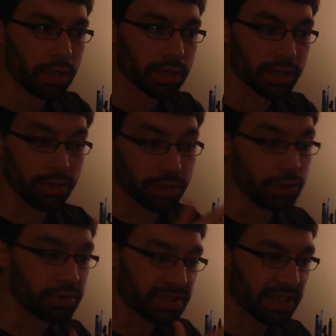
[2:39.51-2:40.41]
then you can
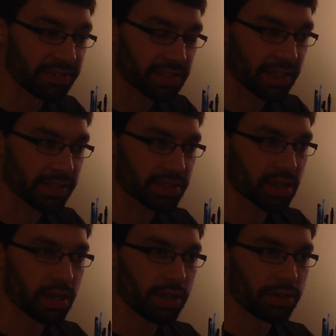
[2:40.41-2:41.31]
use save states
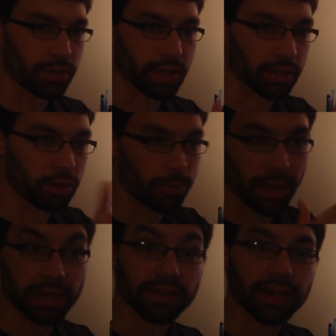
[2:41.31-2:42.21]
to kind of go
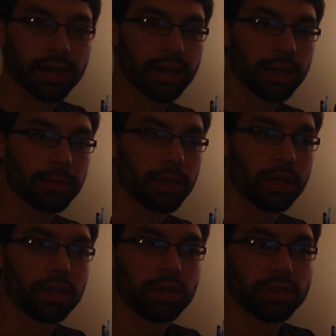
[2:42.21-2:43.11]
back in time
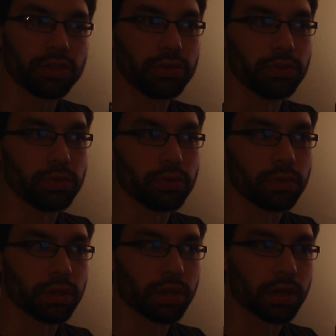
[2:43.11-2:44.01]
to
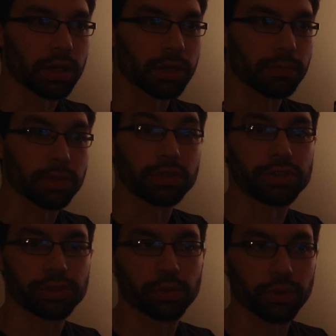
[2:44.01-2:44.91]

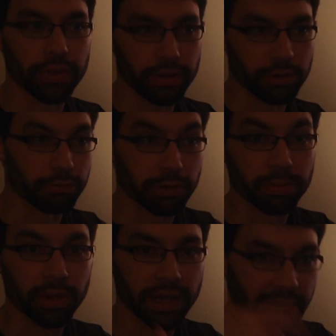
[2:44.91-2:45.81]
ensure that your
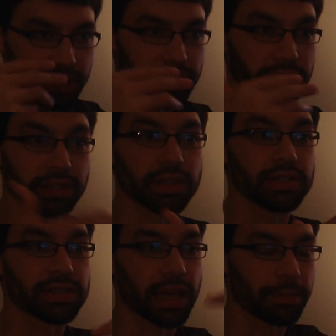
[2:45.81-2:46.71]
replay actually
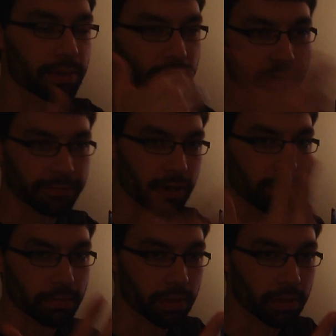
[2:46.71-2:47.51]
does happen on a frame